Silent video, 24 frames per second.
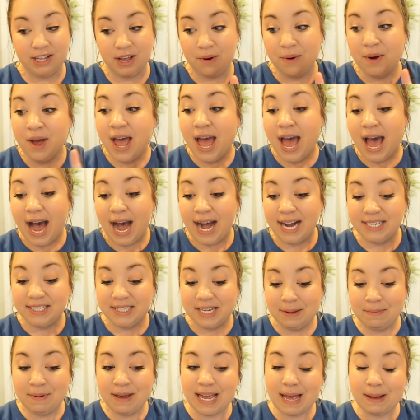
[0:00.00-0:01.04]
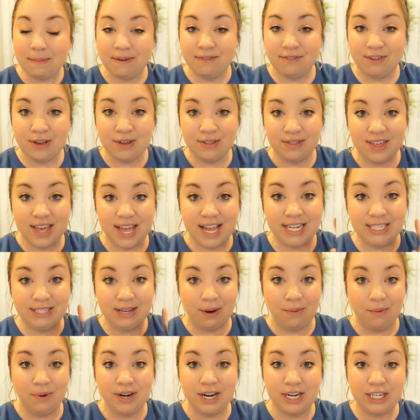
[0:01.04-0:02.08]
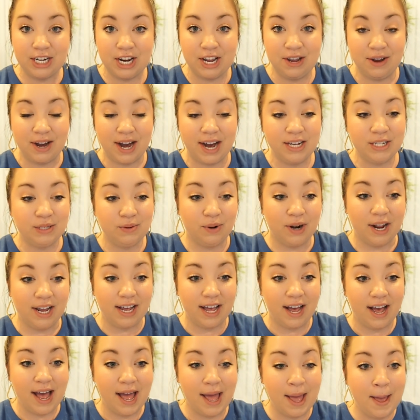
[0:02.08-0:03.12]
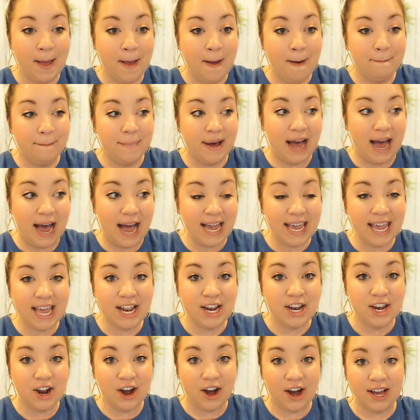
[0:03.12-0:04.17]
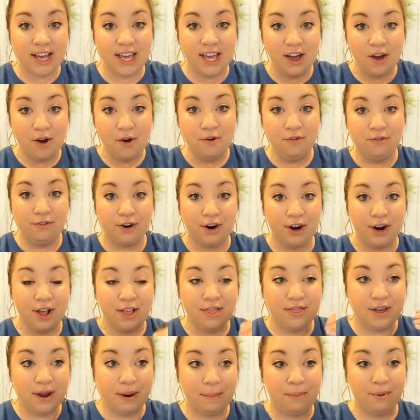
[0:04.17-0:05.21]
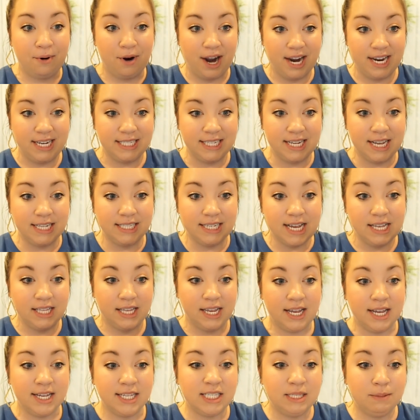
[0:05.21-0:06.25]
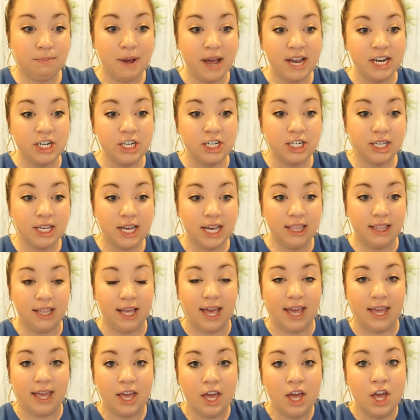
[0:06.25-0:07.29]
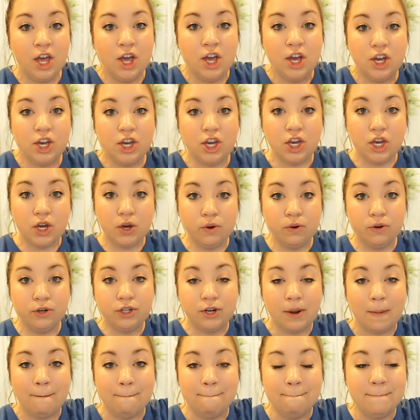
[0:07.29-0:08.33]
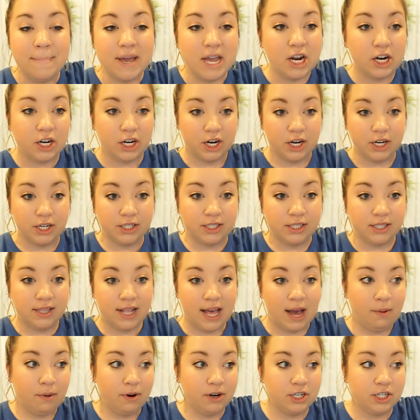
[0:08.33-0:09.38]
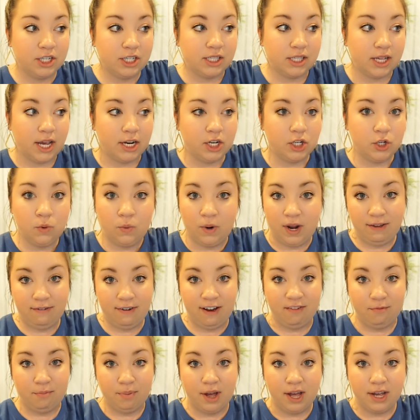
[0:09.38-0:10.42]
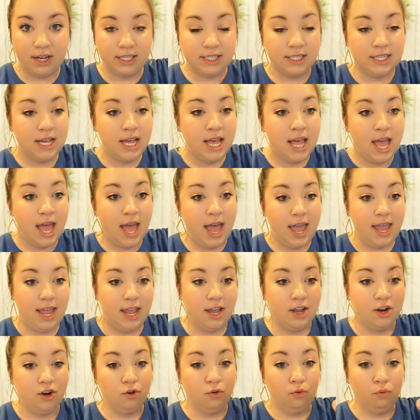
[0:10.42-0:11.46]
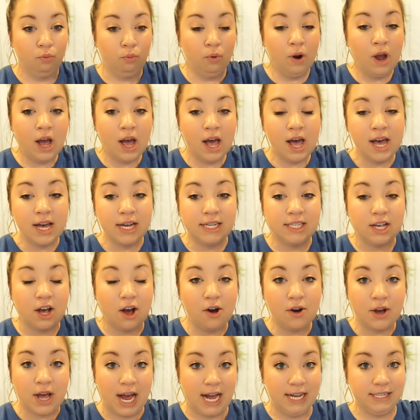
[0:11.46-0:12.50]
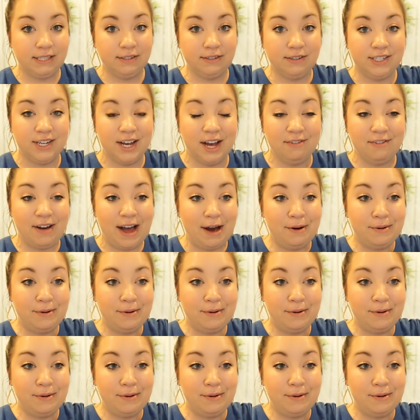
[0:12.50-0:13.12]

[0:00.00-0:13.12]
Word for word: So I did pick up a few things. So I wanted to show you guys what I got, but I cannot get over their prices. And like, especially like huge mirrors that were just like 25 bucks and rugs, all kinds of stuff.